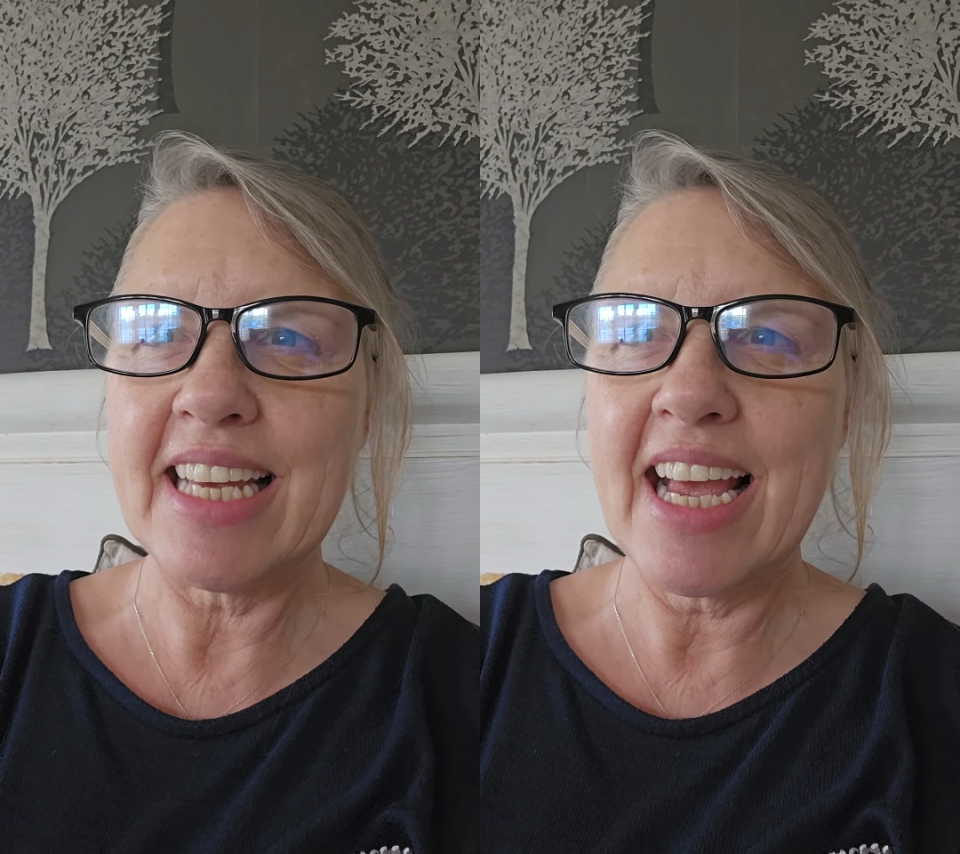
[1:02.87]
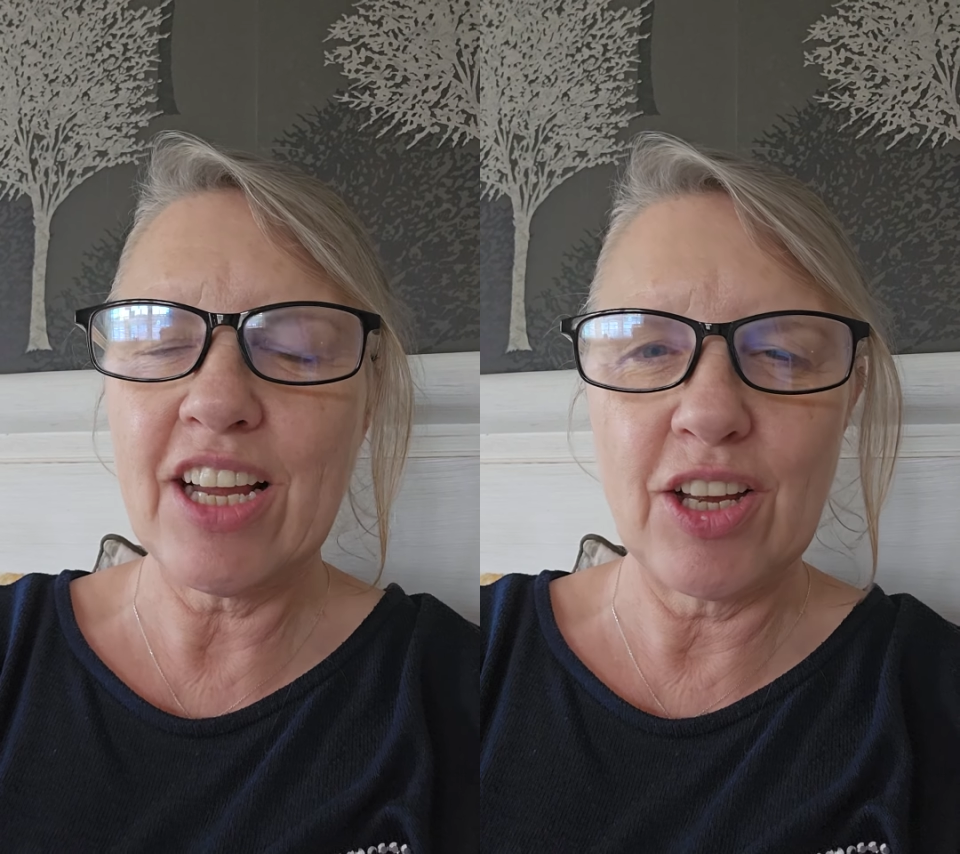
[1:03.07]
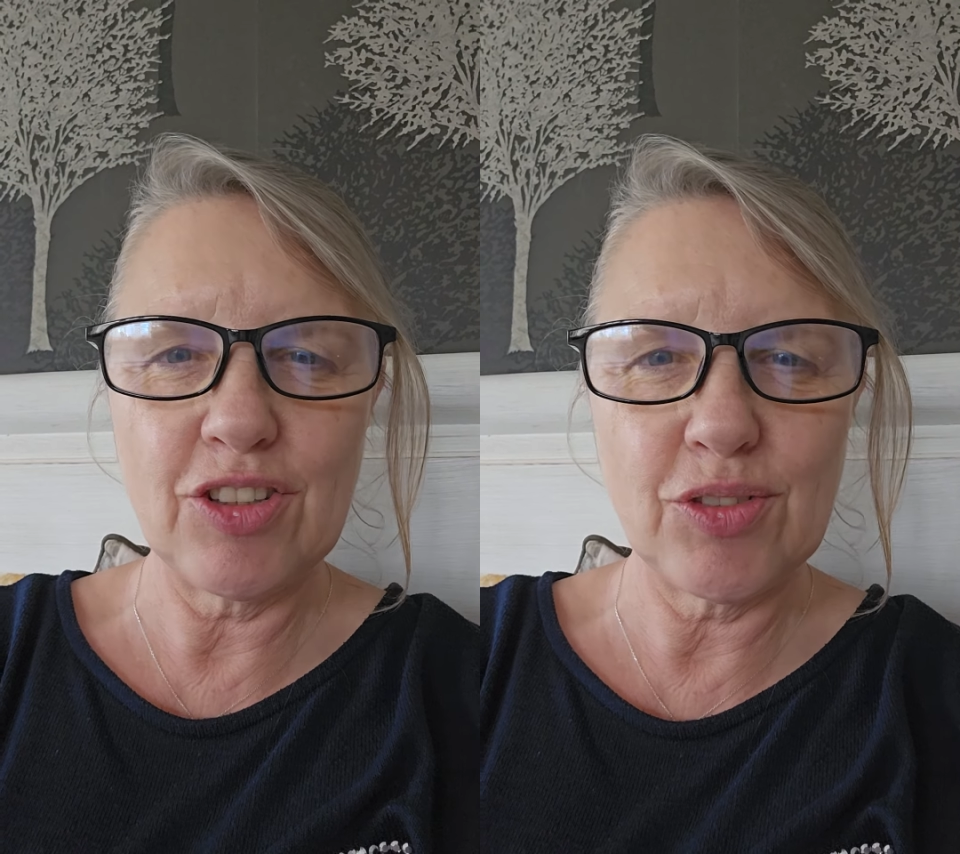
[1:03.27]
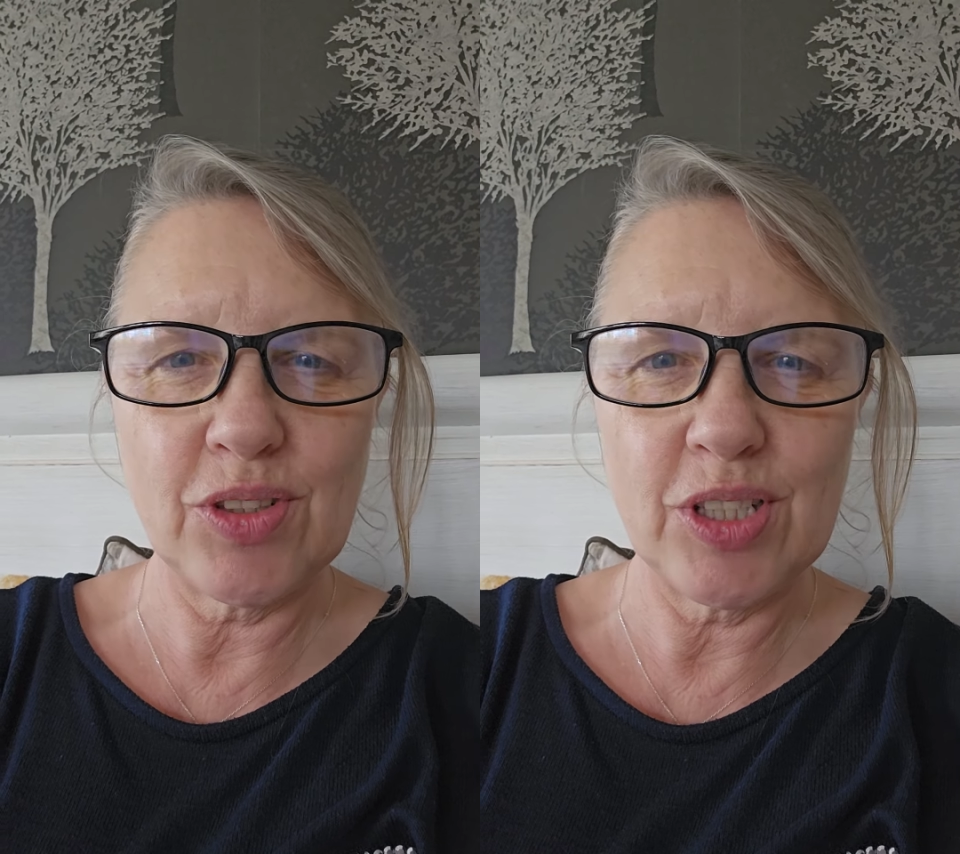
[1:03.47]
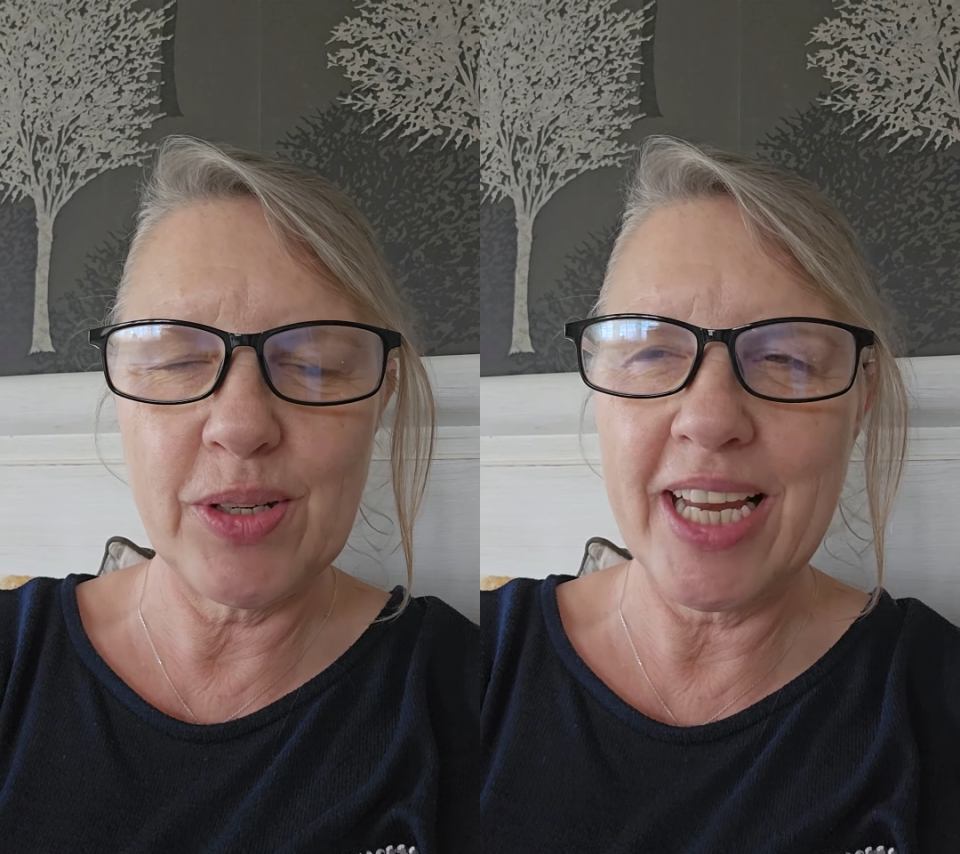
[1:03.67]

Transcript: echoed through